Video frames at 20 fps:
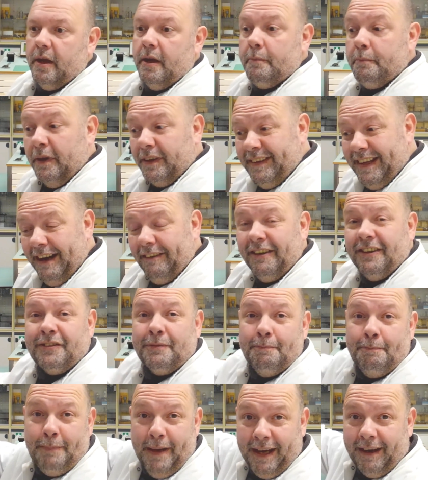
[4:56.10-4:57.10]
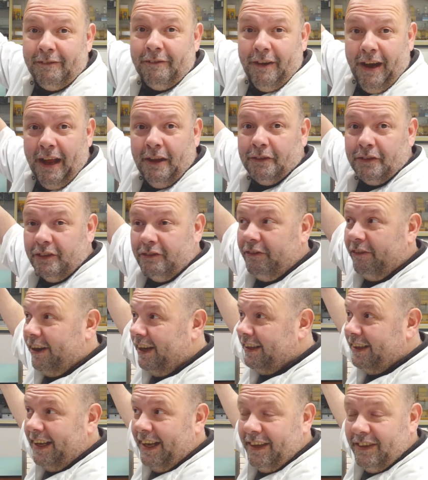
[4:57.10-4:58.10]
But there is background
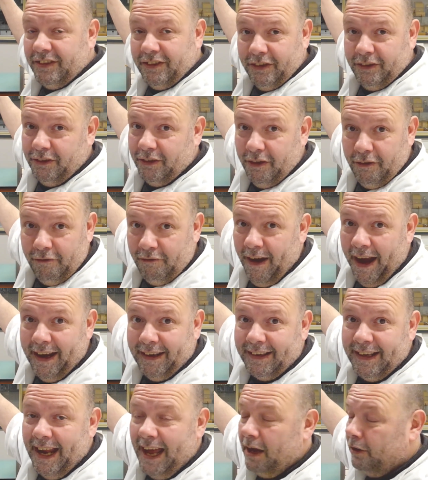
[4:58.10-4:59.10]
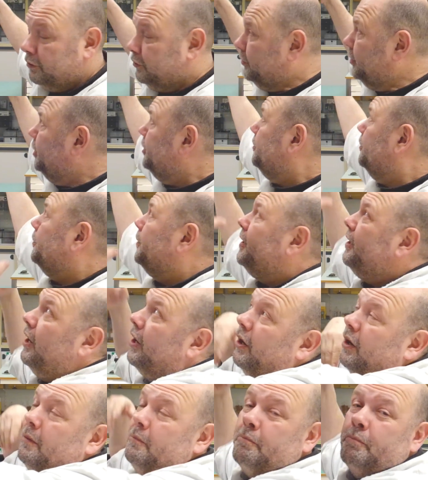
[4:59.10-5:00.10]
radiation right now. So we
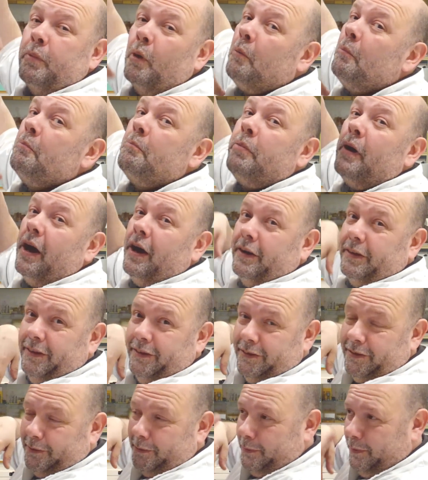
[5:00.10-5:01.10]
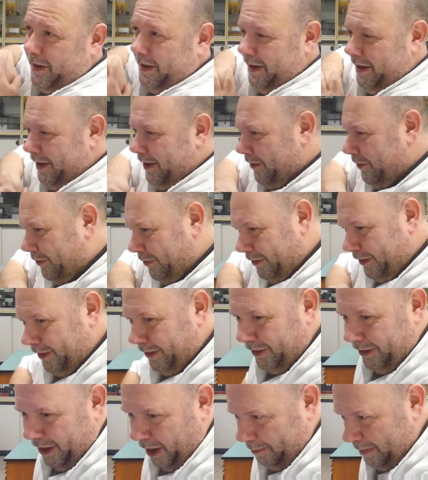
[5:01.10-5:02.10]
are bombarded with
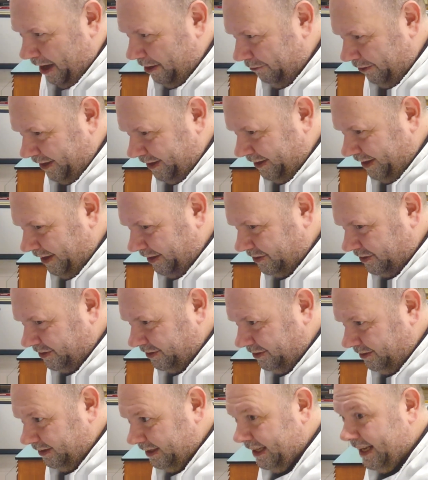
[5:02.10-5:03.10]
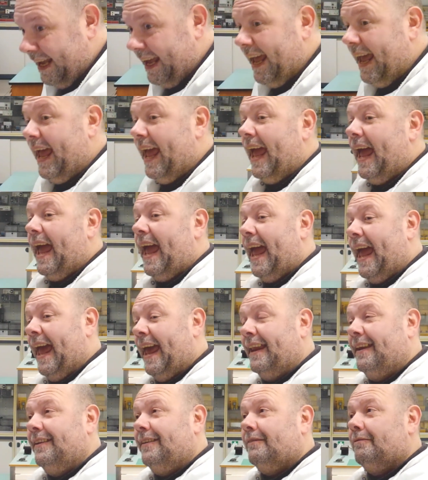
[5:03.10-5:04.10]
gamma radiation.
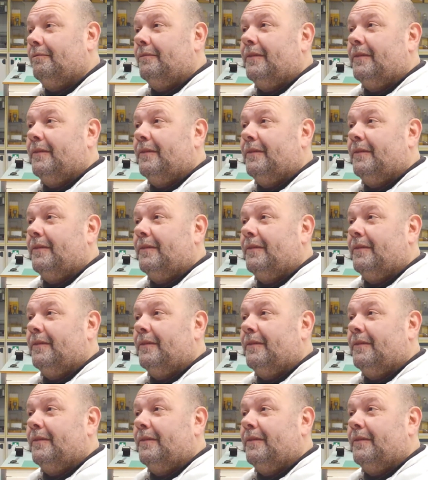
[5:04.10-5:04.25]
And